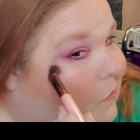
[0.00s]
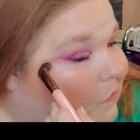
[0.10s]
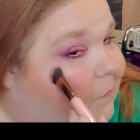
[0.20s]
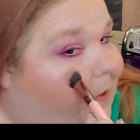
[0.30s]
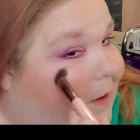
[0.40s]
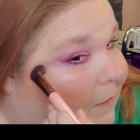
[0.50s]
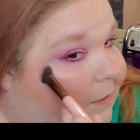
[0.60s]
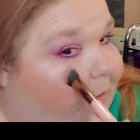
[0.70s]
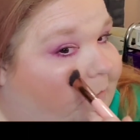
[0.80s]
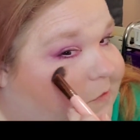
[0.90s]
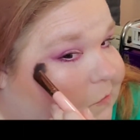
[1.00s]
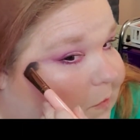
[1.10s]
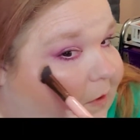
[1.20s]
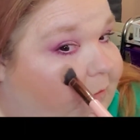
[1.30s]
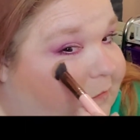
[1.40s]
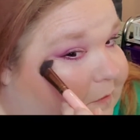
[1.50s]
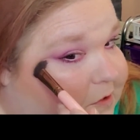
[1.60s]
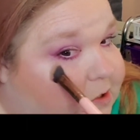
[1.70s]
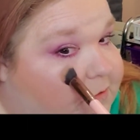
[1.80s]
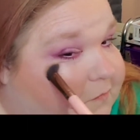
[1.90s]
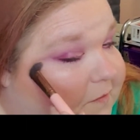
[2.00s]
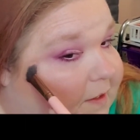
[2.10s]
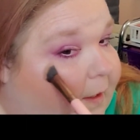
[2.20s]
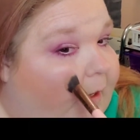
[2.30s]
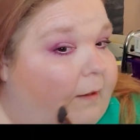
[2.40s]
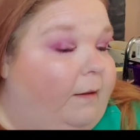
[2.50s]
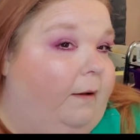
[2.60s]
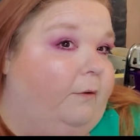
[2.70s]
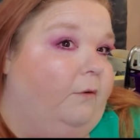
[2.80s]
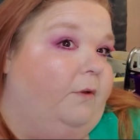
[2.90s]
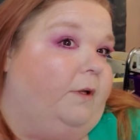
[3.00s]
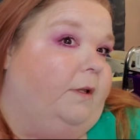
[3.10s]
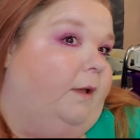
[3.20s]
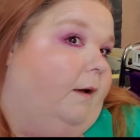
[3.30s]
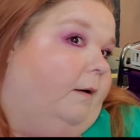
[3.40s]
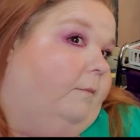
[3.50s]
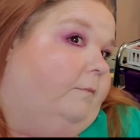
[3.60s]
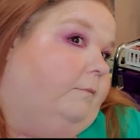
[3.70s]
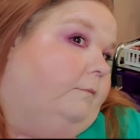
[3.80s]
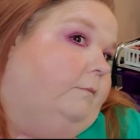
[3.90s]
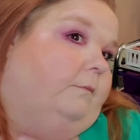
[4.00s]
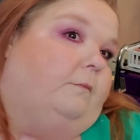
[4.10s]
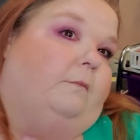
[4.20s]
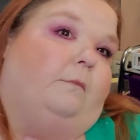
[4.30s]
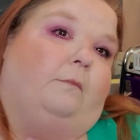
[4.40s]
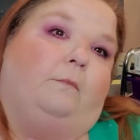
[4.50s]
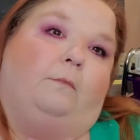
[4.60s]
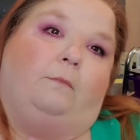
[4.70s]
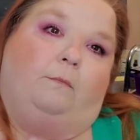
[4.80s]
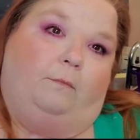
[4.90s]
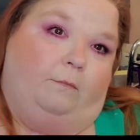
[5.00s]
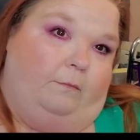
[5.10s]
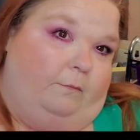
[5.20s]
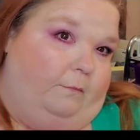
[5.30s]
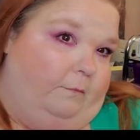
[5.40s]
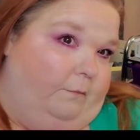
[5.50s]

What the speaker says: The palette was worth it just for that highlighter. Look at that. Whew.